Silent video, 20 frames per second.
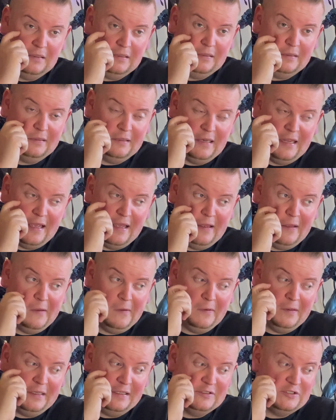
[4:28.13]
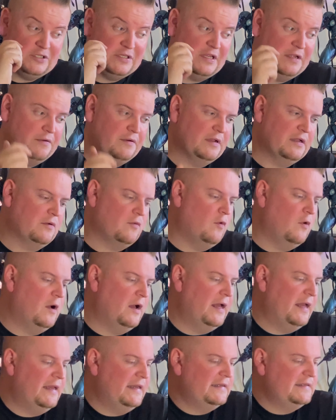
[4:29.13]
Now,
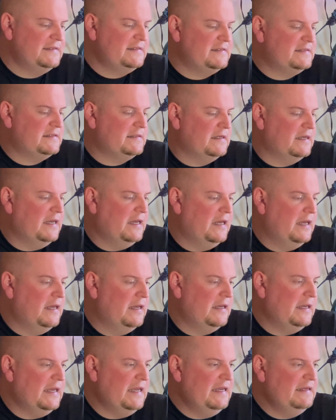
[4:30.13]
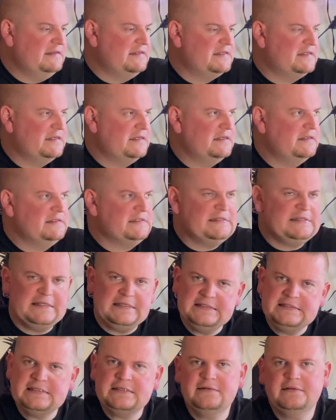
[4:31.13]
engineering-wise, it's a
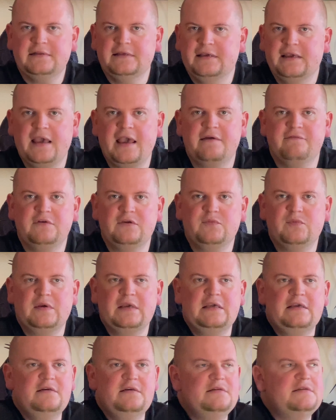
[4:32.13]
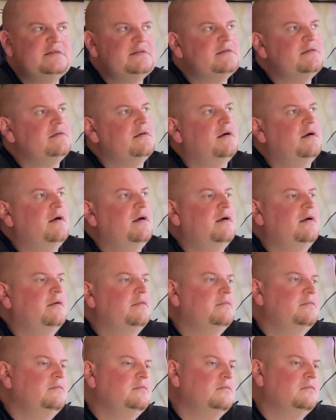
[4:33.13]
decently heavy piece.
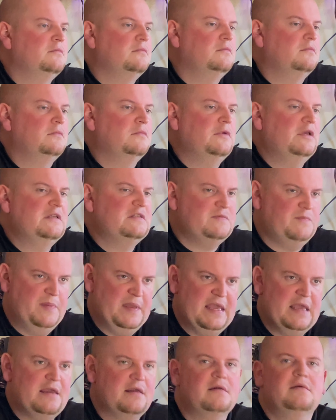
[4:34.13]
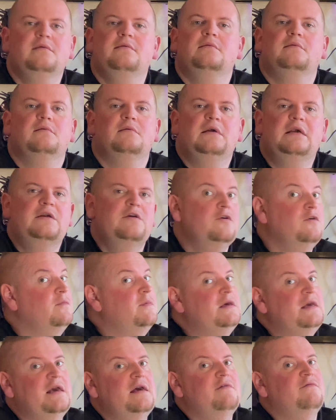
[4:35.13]
It's big. It could
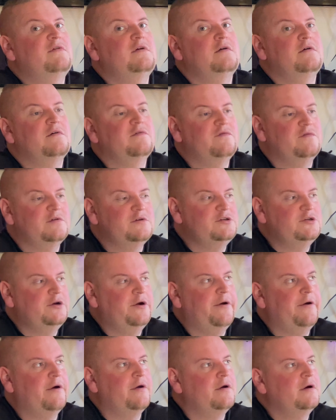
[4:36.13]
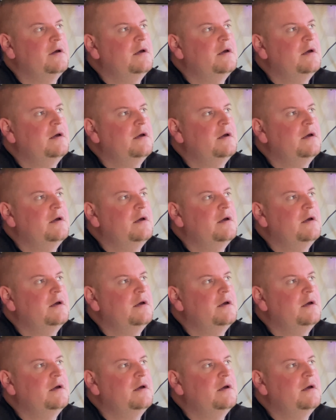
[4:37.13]
be heavier for sure.